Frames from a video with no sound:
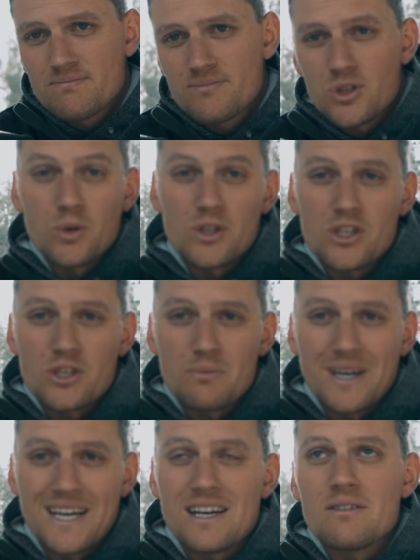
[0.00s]
2 inches
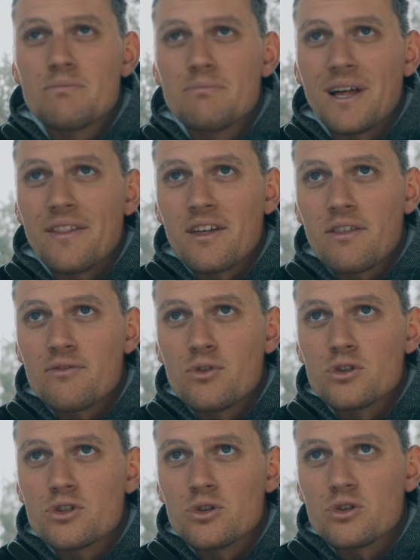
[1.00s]
apart, but they're the
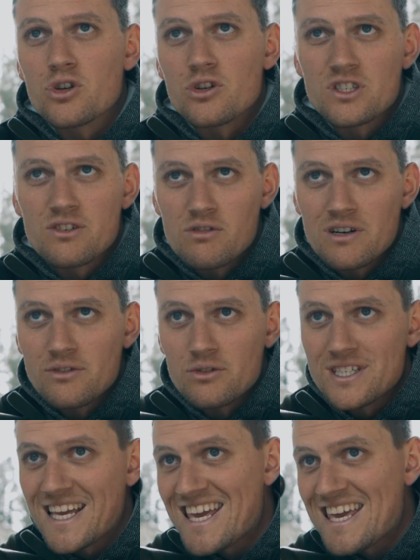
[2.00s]
first 2 shots the
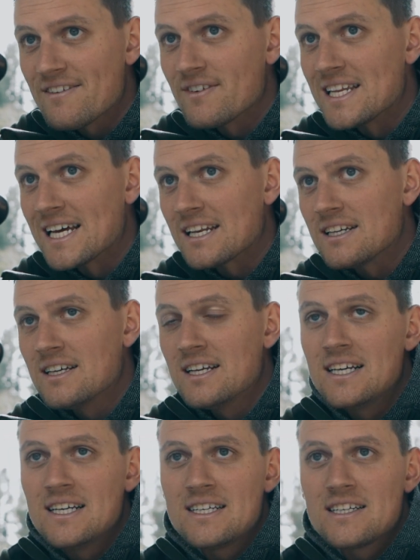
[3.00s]
rifle's ever done.
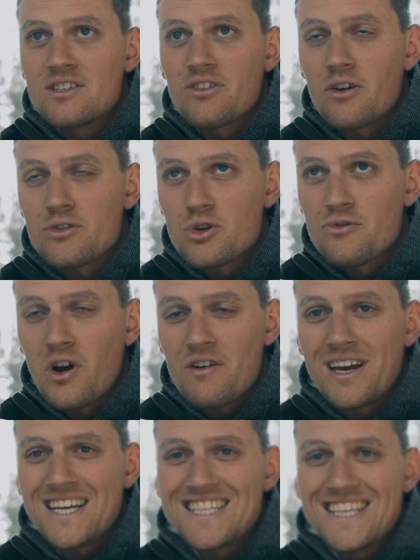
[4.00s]
So they were
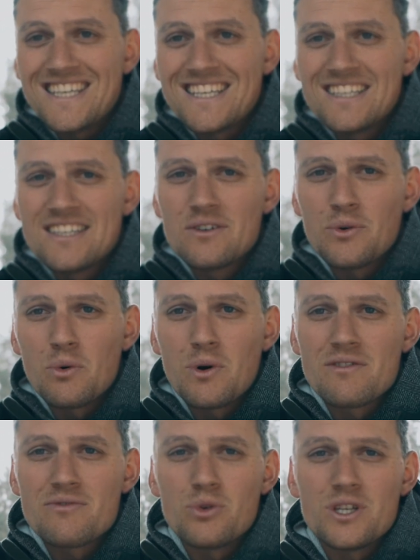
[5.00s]
2580 with a
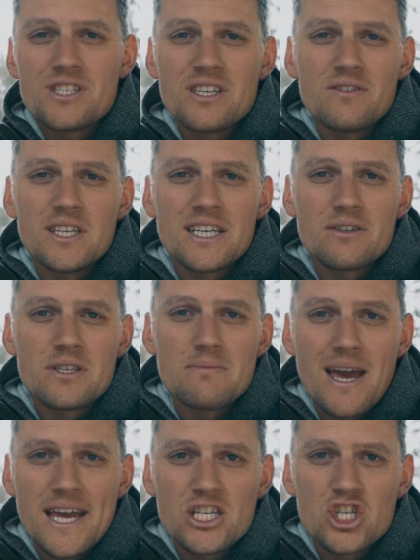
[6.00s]
147 ELD
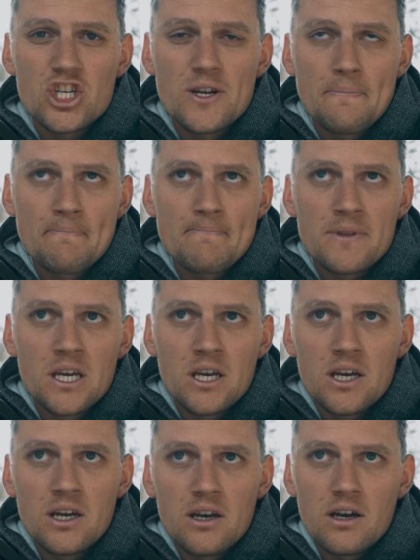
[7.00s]
match,
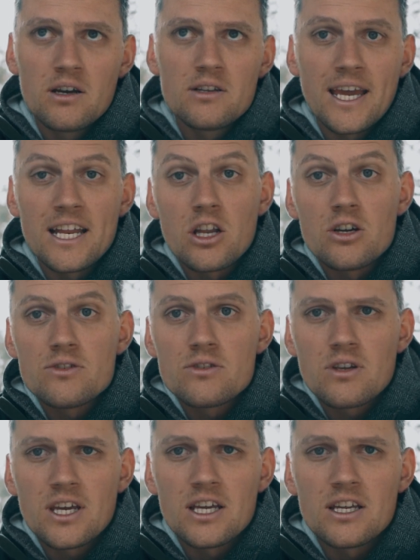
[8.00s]
hand
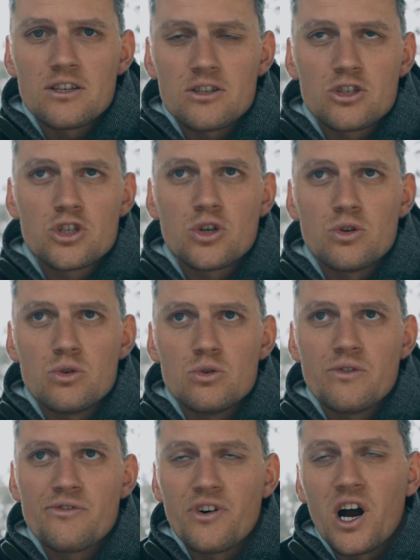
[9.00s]
loads, and
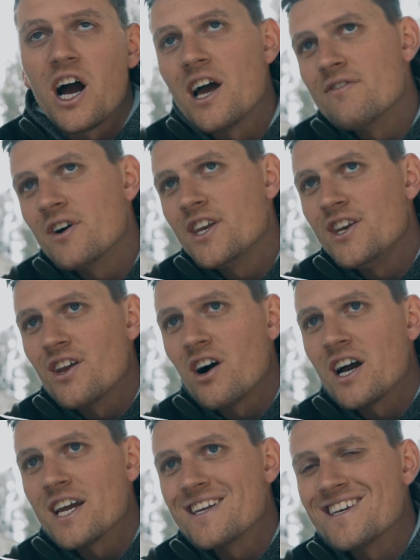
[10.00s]

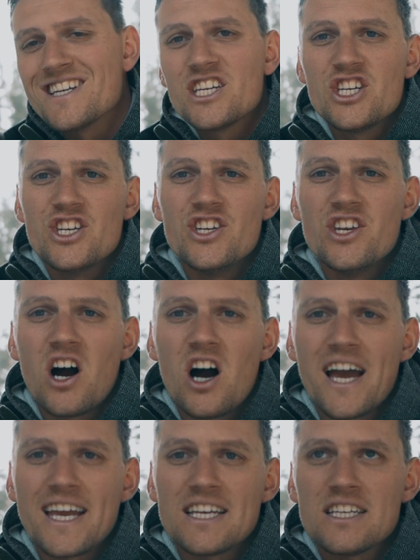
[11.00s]

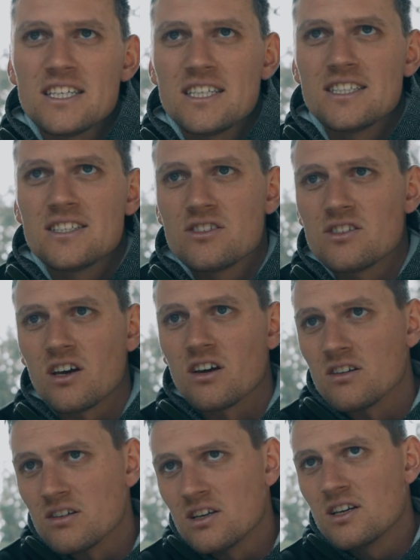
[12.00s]
2599. So